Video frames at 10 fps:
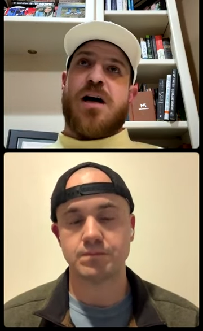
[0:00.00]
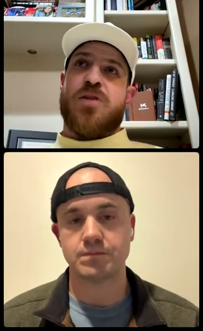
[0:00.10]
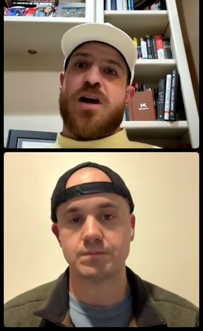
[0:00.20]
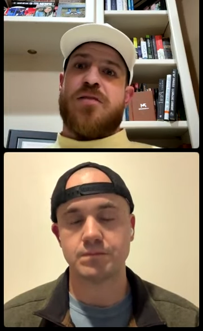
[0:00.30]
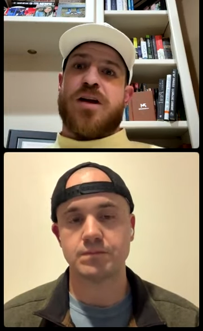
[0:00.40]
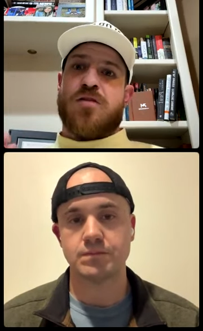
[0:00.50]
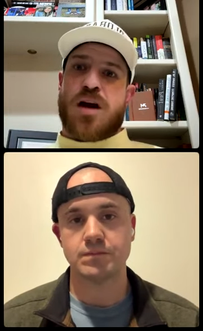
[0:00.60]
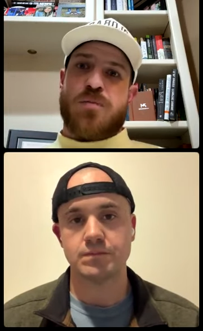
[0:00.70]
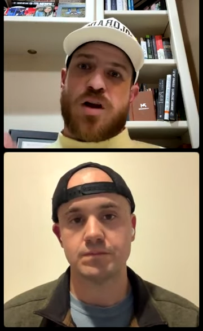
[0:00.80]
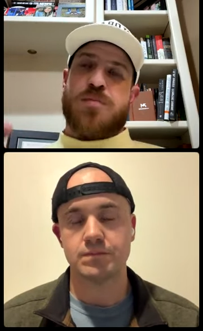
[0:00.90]
Speaker 1: you have an
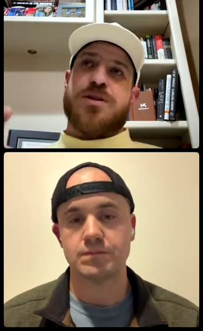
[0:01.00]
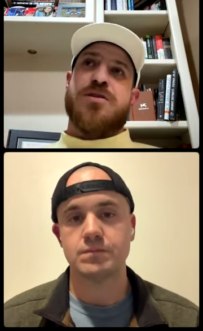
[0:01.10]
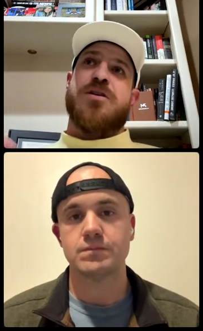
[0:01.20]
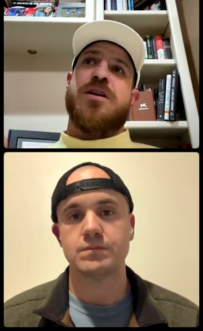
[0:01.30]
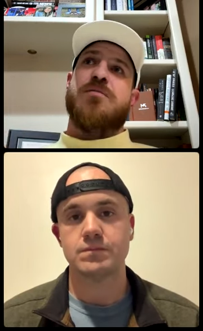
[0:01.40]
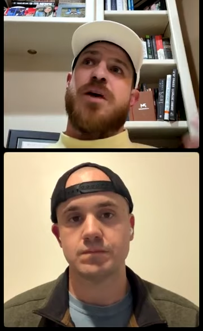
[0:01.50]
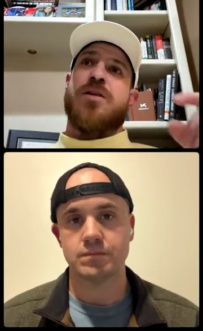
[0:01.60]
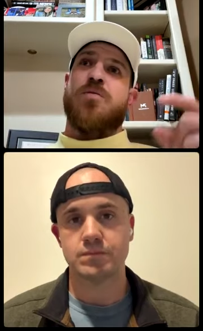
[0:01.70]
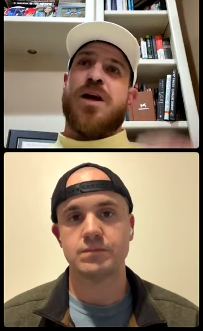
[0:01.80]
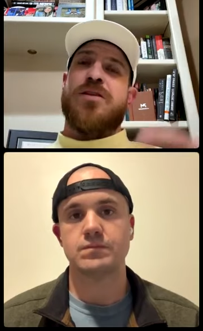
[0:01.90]
incredible opportunity by the
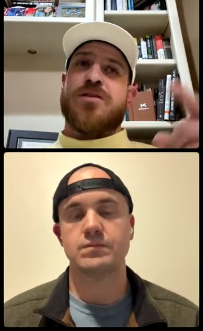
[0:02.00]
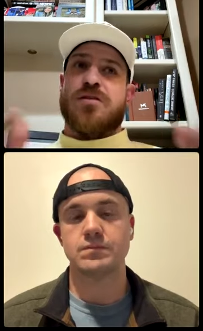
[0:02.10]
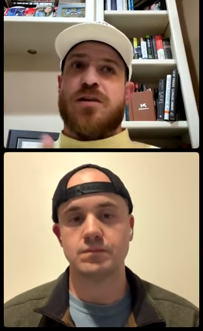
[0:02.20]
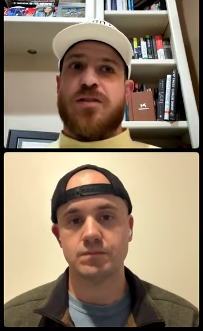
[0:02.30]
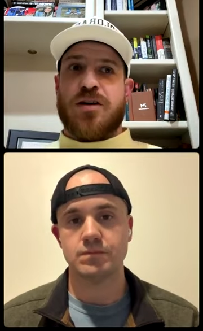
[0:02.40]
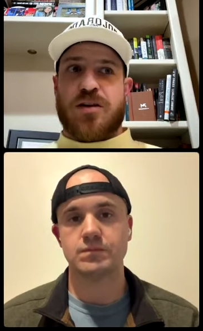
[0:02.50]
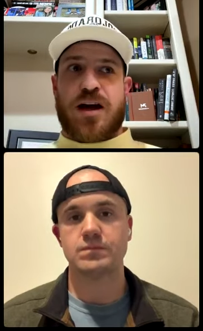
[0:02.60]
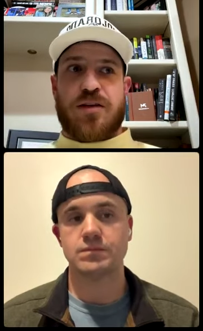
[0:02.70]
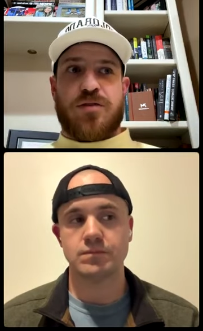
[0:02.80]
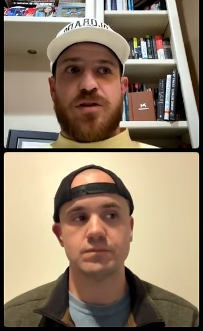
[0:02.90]
way that you're living your
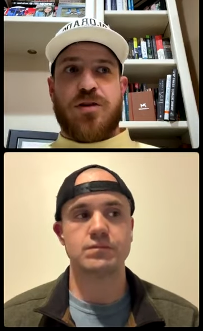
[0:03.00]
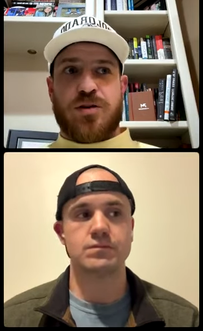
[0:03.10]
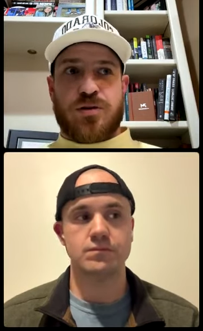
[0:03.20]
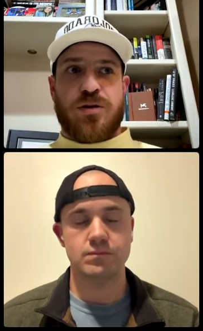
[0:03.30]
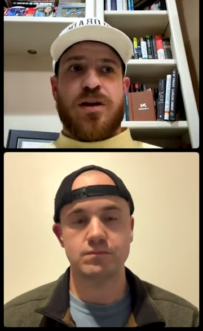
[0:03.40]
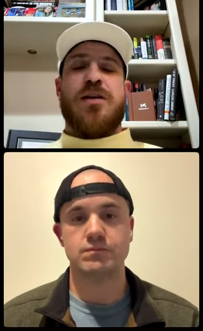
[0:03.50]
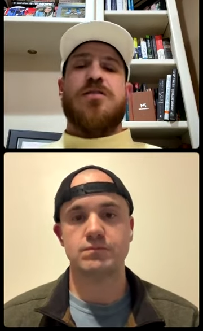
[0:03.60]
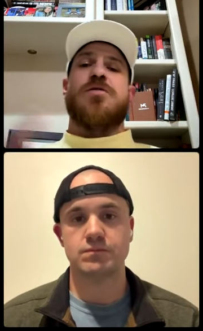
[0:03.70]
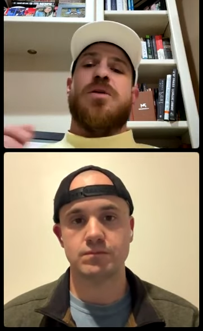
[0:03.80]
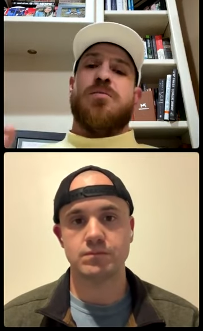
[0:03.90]
life new mm.
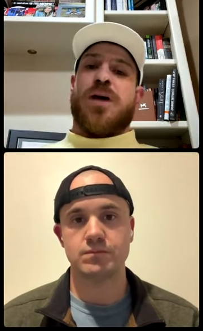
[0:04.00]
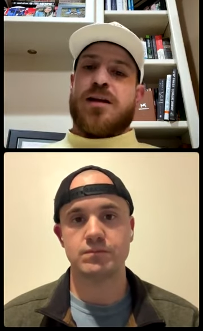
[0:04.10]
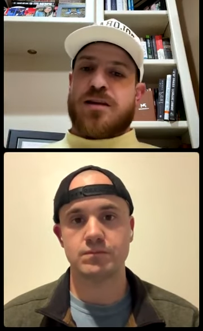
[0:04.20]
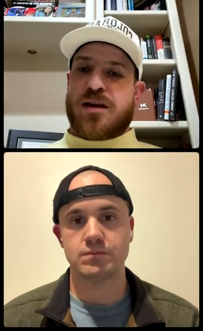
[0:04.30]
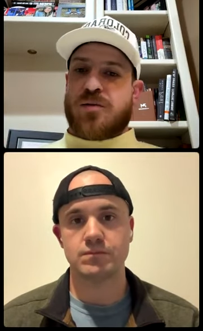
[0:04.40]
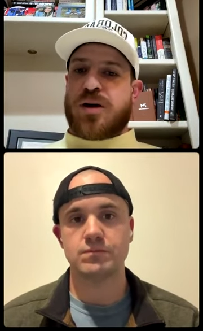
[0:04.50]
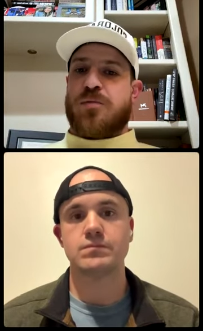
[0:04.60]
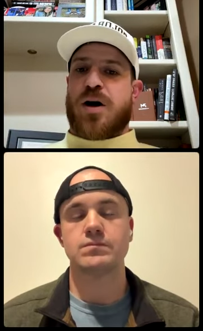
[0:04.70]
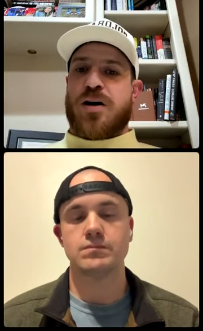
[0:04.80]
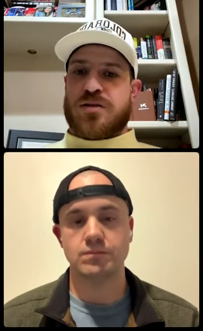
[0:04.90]
to impact them in a
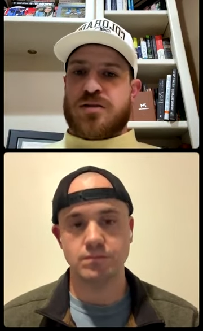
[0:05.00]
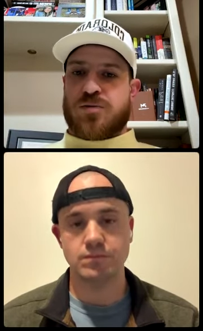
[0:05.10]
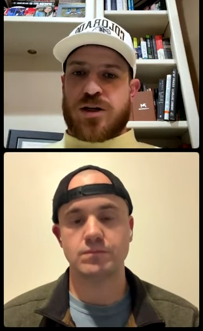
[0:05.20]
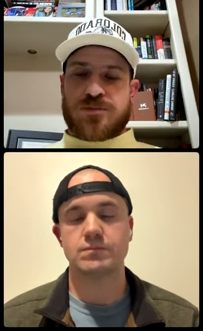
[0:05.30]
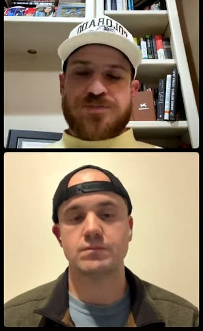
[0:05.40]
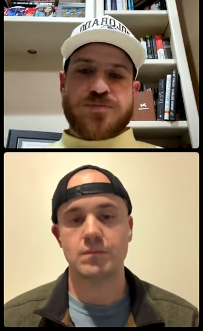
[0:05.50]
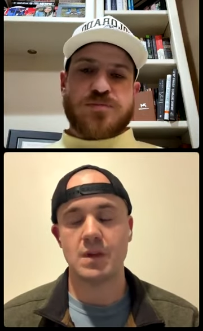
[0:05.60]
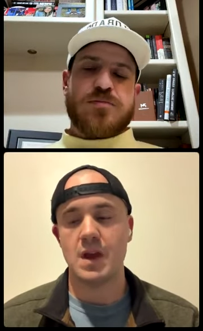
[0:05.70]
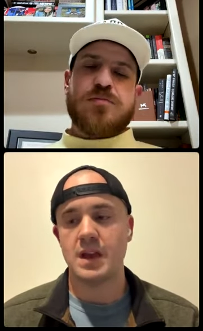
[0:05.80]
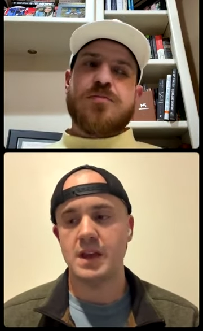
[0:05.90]
positive way
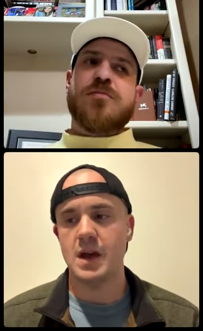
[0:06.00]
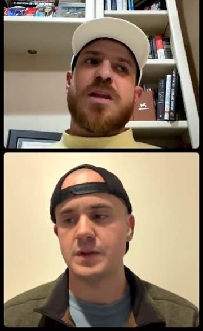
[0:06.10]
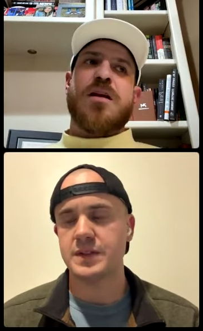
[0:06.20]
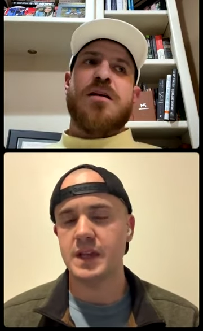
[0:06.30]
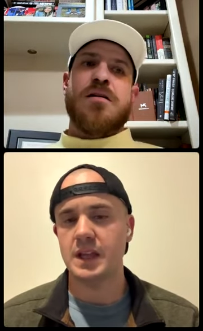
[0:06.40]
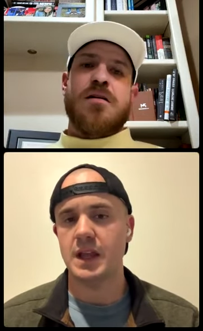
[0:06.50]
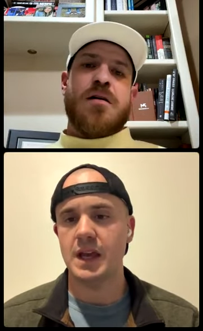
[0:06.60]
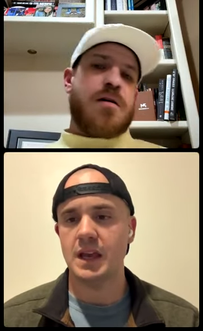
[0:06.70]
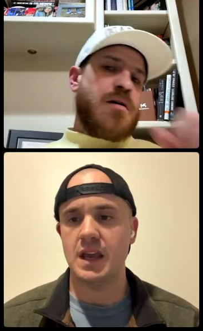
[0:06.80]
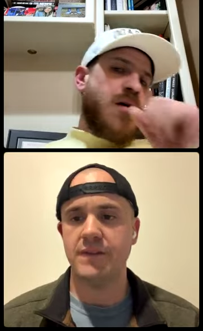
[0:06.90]
Speaker 2: yeah i was thinking
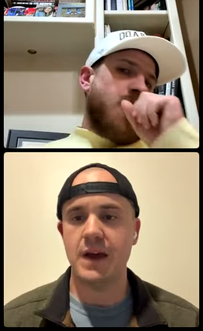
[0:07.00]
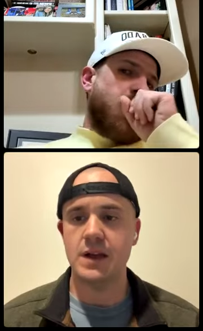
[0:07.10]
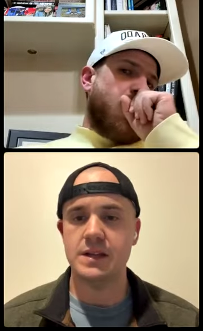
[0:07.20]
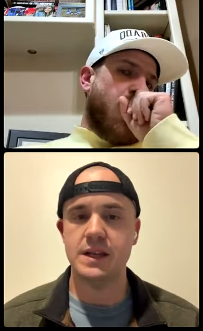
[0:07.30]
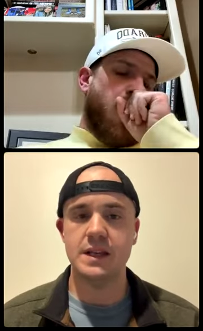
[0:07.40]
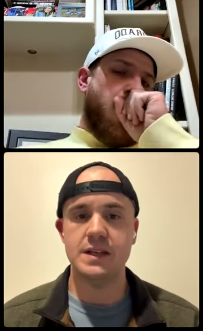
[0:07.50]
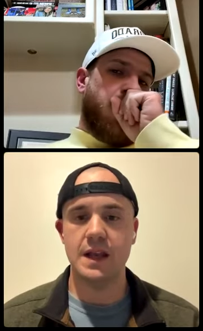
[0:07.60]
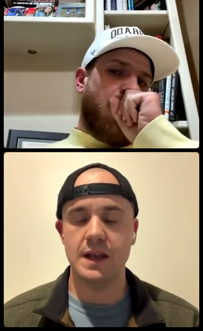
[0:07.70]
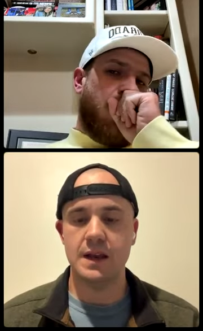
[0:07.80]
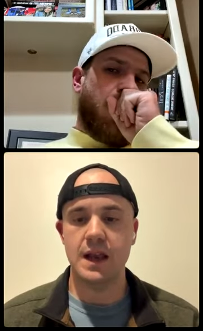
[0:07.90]
like if i did
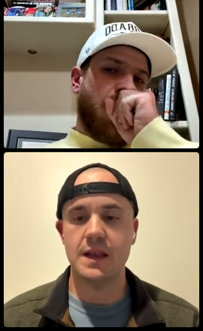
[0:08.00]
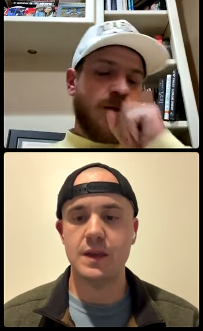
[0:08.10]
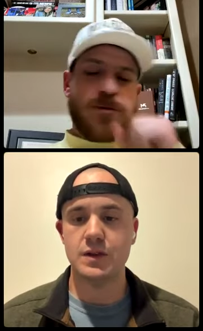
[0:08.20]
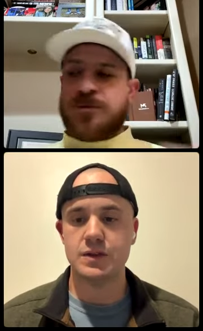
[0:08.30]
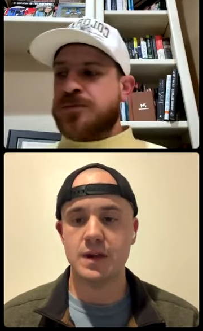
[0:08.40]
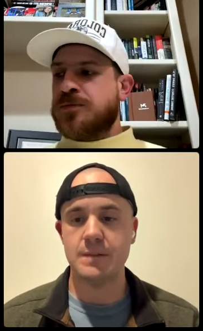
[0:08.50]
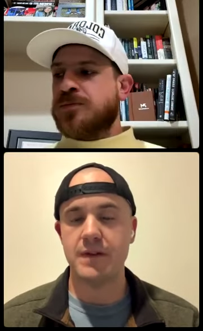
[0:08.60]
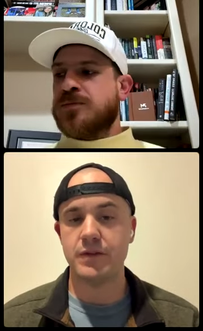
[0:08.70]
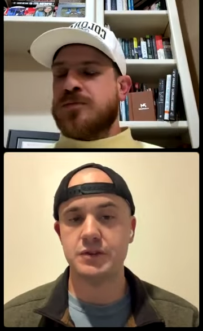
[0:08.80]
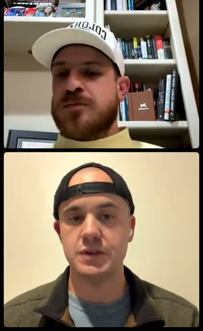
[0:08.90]
in those in
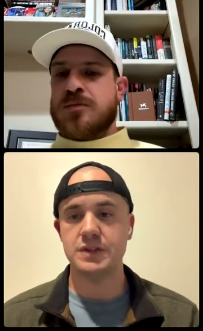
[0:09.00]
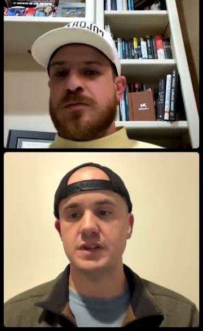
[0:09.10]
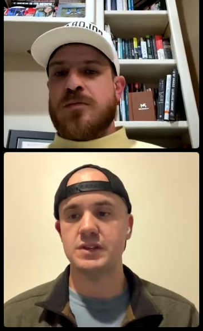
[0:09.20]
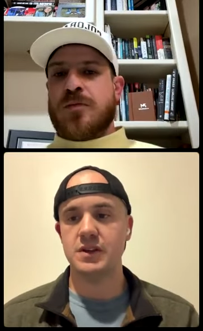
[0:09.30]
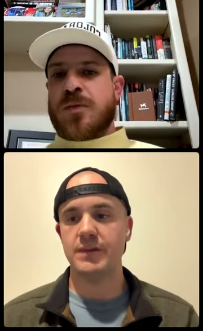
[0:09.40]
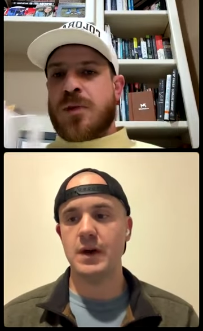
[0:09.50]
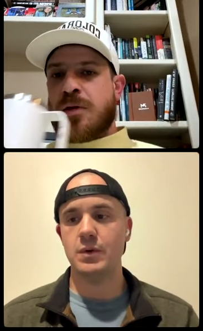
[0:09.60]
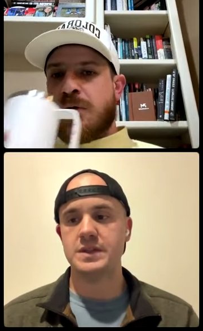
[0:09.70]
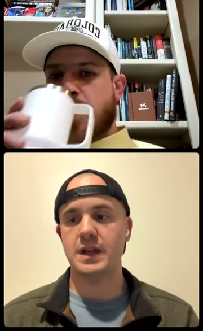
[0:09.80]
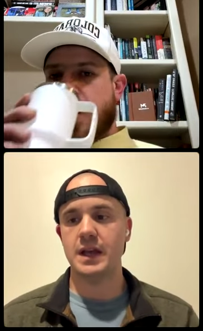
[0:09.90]
my first duty station if i
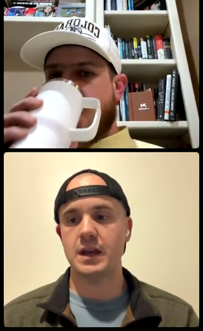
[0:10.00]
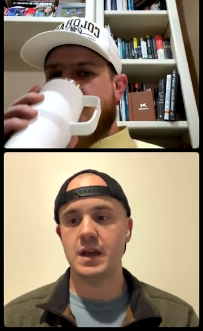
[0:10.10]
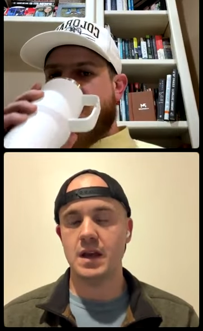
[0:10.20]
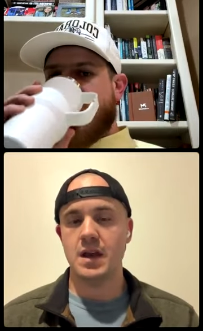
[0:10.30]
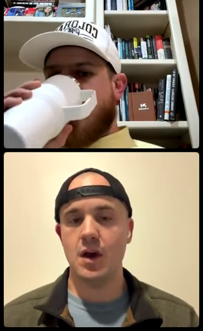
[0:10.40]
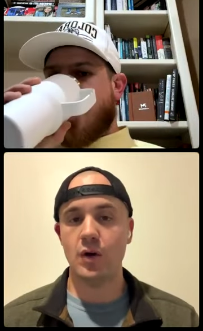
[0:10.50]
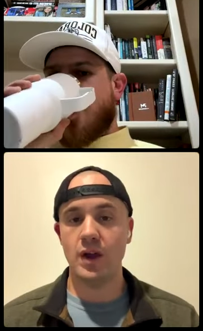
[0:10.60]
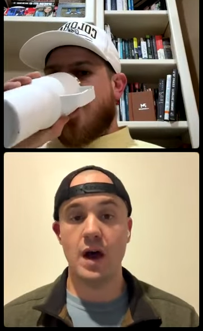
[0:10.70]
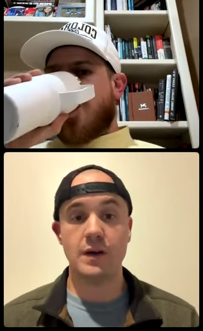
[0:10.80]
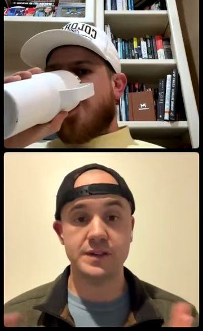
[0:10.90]
was like
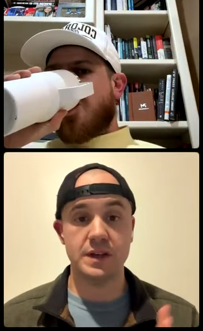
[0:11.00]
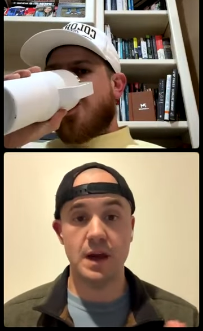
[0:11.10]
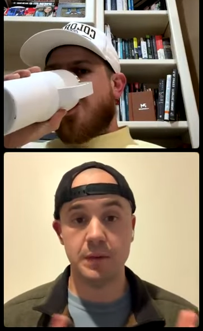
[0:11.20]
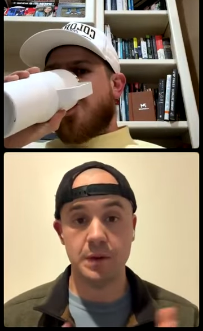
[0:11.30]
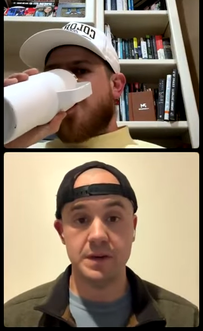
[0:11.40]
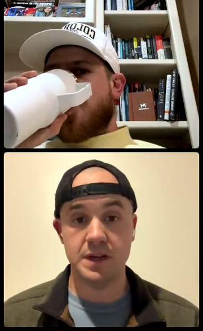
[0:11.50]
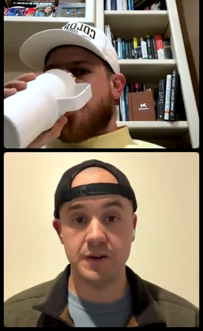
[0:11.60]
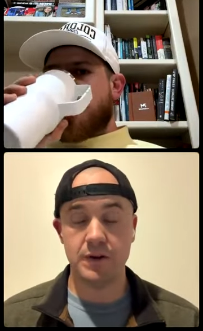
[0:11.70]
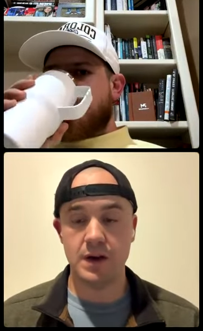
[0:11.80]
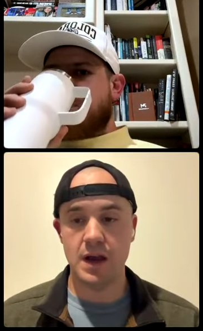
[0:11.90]
okay, all of a sudden I'm going to be different